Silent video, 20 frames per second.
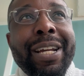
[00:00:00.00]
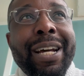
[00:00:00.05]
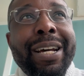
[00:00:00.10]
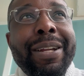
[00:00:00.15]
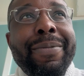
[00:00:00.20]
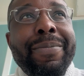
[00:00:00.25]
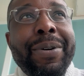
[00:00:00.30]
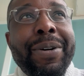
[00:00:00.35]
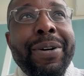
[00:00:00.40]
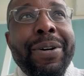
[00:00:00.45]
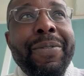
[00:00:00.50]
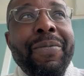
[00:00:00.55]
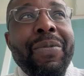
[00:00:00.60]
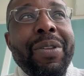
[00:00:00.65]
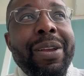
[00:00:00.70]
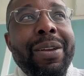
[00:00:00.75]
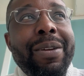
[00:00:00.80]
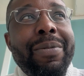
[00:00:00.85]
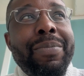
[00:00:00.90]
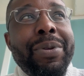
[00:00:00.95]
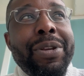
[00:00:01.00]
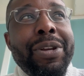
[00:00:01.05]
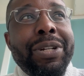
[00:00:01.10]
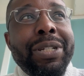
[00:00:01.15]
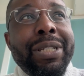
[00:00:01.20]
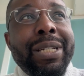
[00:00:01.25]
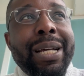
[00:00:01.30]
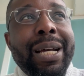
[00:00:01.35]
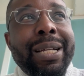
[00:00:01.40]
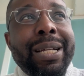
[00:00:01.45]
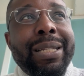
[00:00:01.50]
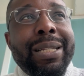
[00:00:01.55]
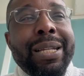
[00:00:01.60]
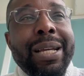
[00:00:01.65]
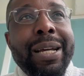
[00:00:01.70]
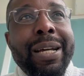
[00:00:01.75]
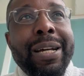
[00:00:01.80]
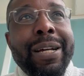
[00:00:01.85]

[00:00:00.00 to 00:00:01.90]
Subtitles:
that. But beyond that,